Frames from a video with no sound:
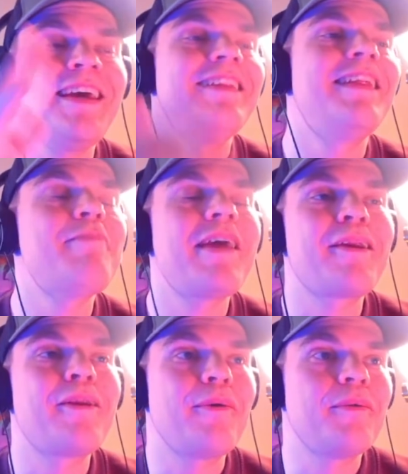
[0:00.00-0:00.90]
they make
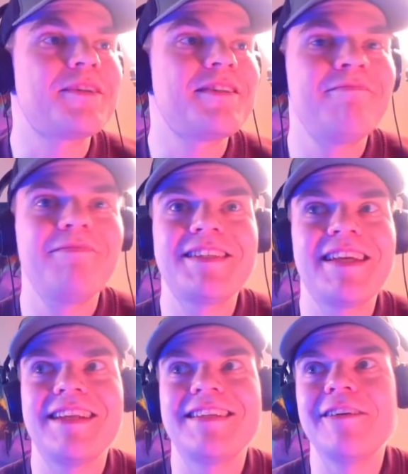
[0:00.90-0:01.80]
no
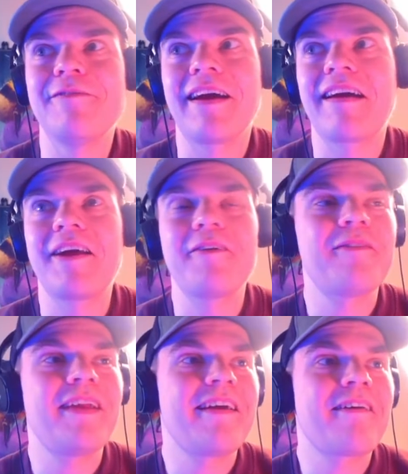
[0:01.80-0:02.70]
sense if I kind of
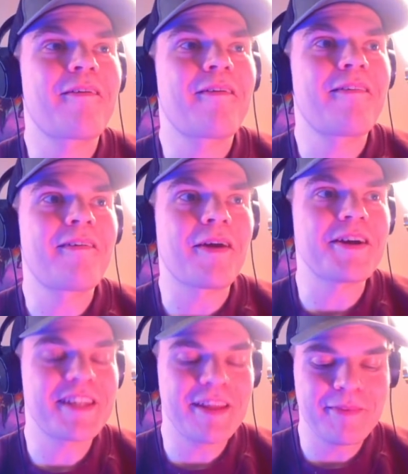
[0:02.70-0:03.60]
like
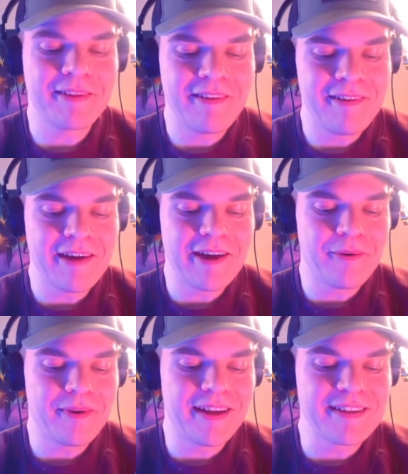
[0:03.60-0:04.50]
crush them
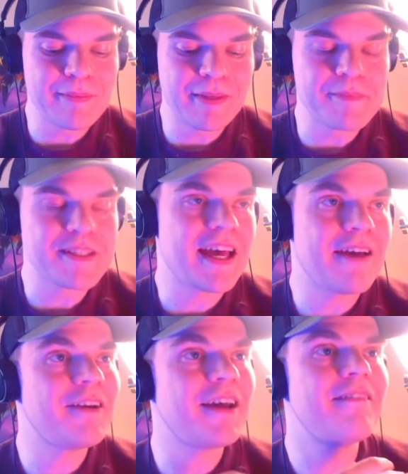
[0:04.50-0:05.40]
down. And sometimes I
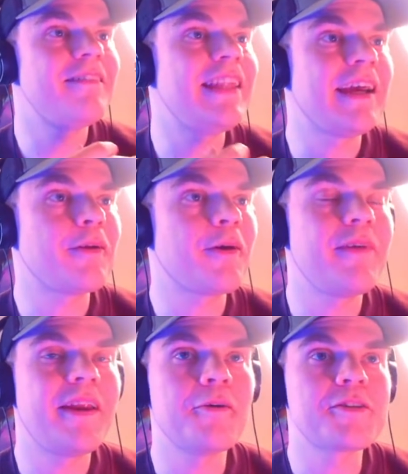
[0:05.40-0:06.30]
have done TikTok
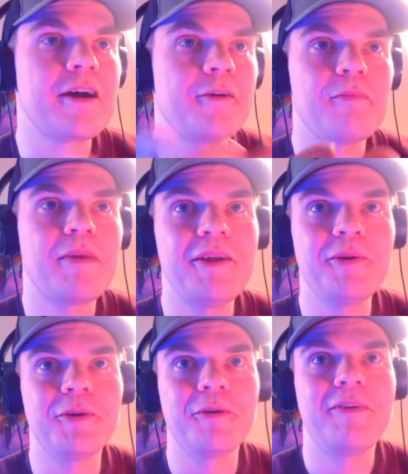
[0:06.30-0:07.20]
videos out of my
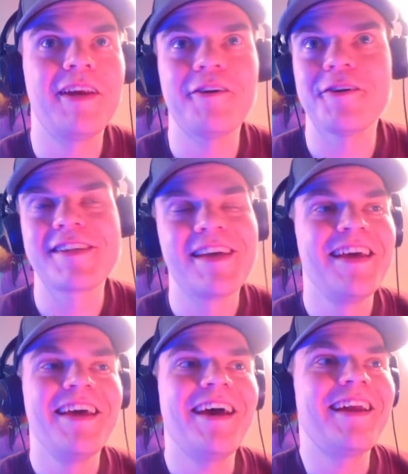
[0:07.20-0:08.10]
YouTube videos,
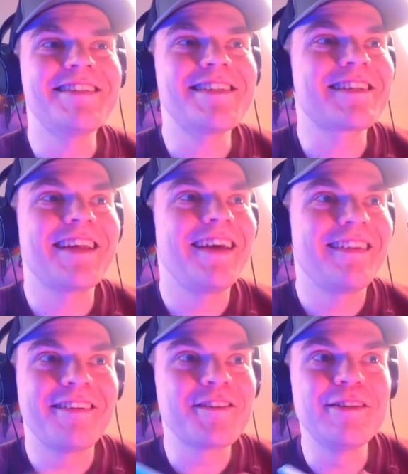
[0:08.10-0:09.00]
and it's just
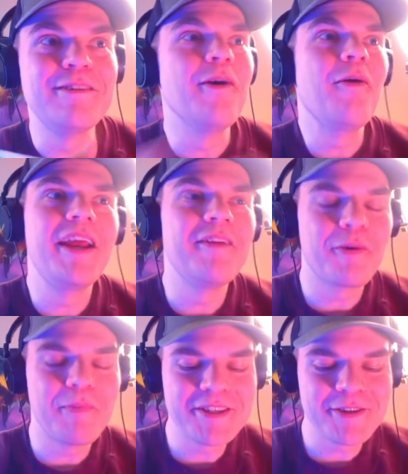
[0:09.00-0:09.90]
like there's no
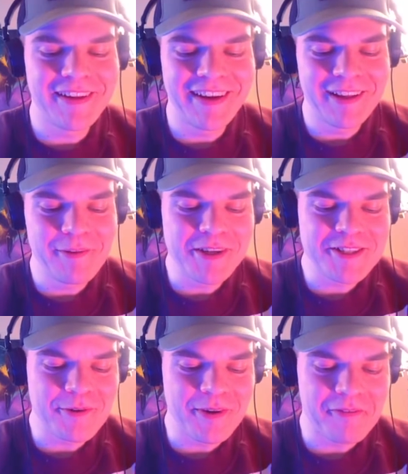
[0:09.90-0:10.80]
information in it
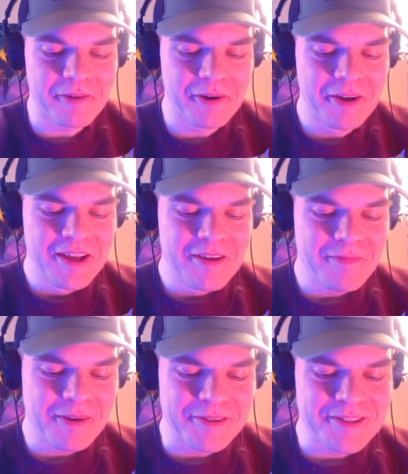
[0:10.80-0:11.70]
whatsoever,
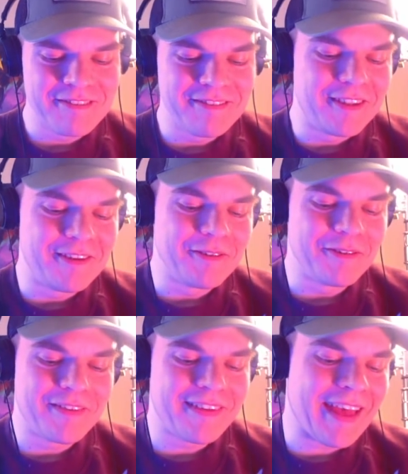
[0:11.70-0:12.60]
because you
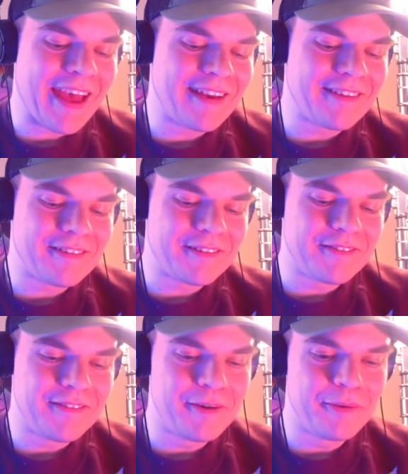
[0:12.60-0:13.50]
can't
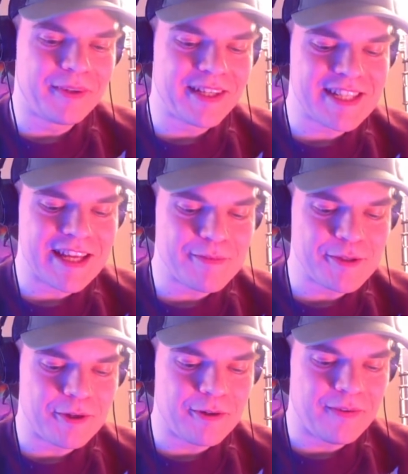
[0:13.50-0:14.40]
do the same
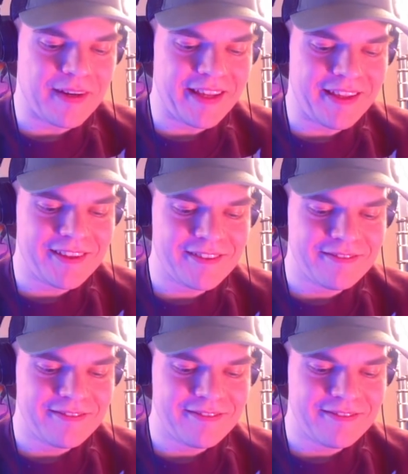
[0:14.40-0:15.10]
sort of like